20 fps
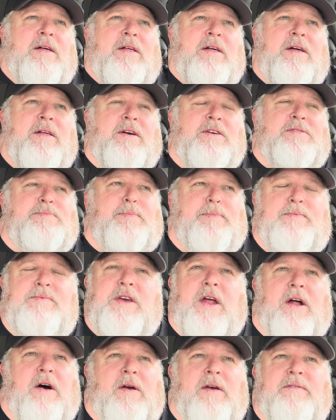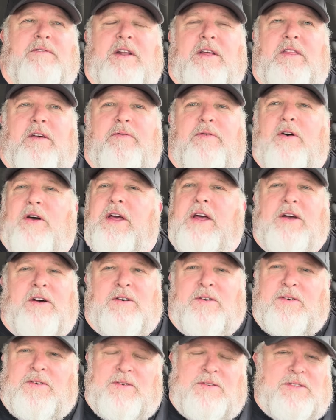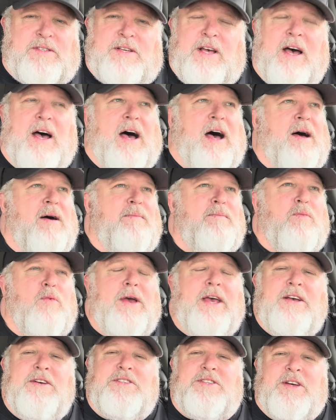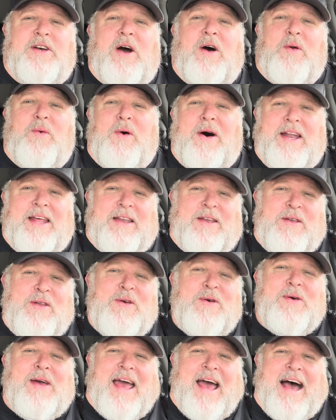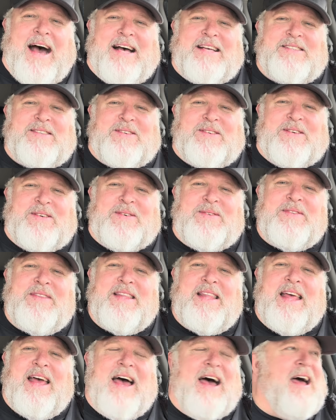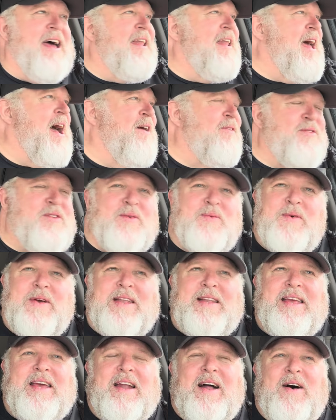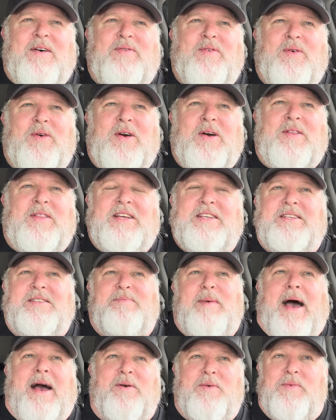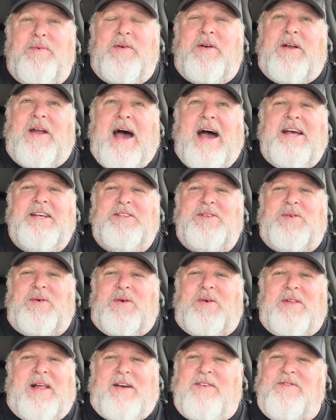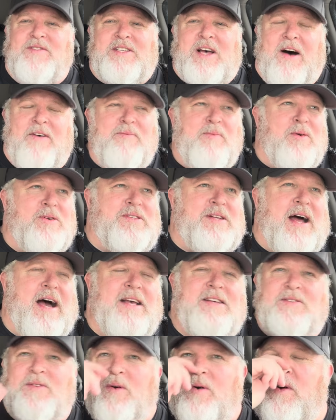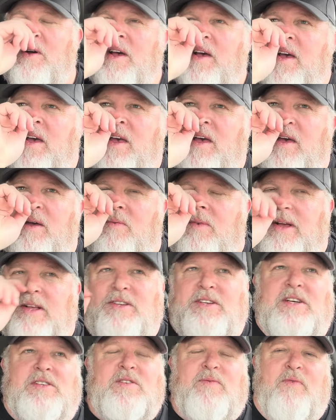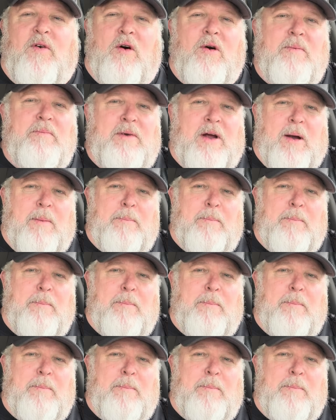there's, you know, even in the foothills. Um, we used to go to one in Newcastle. And after we'd get off work, this is back when we were in high school, like sophomores in high school. And we just formed our